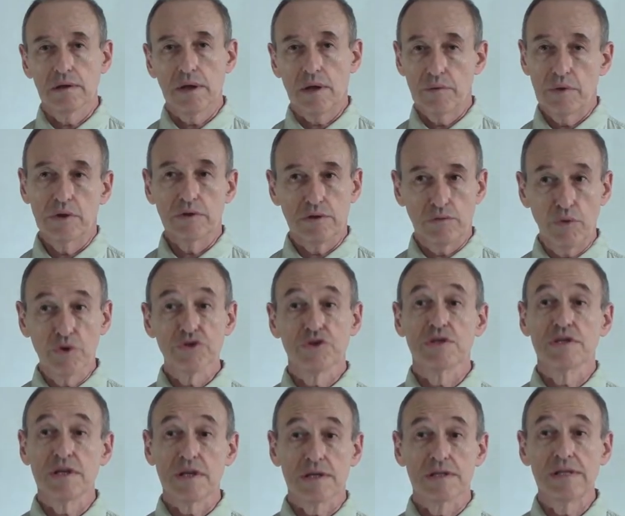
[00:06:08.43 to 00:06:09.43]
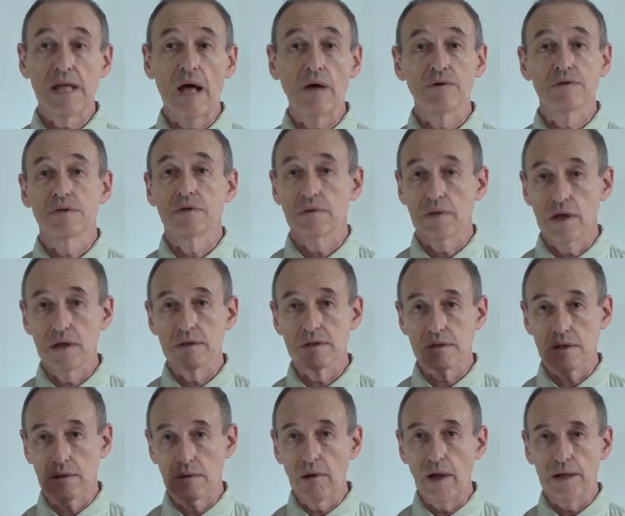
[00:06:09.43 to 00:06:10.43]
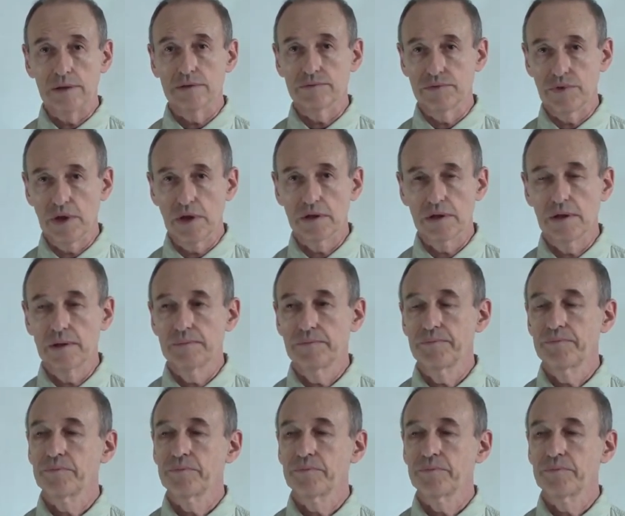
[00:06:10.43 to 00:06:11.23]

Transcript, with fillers: I mean, twenty-six thousand, it's a lot of data.